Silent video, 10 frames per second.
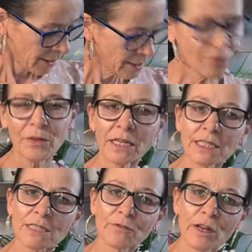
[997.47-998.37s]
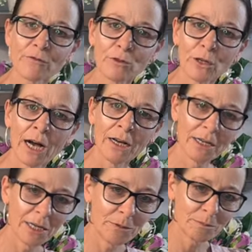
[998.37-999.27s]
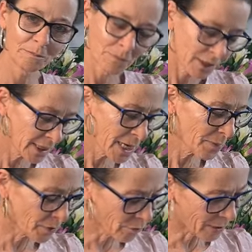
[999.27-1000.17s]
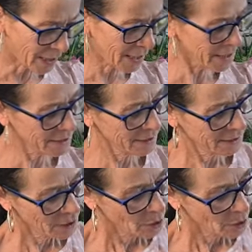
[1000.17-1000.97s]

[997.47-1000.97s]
It's not that it's a favourite depth of mine,